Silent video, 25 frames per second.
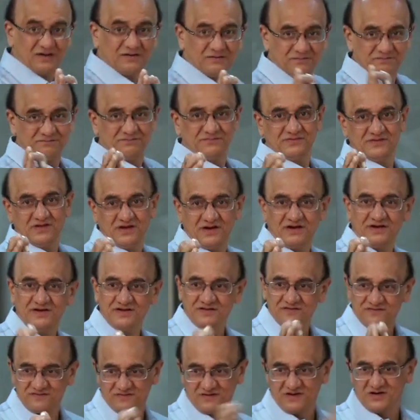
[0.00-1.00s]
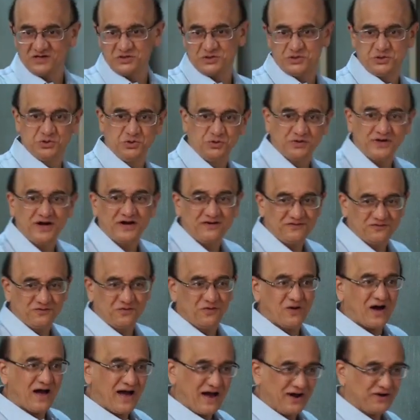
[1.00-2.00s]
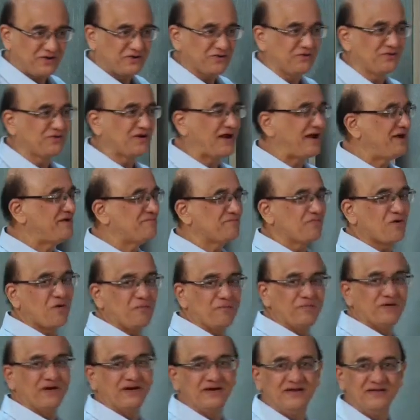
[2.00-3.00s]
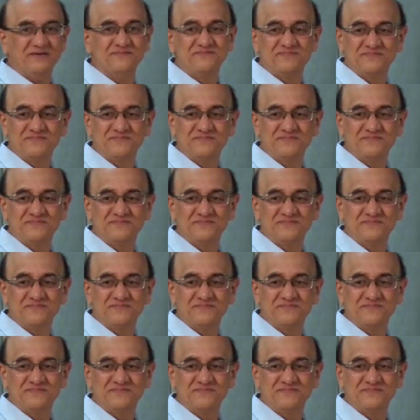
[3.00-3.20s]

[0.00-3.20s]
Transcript: uh, it is uh, shooted so I had to write properly.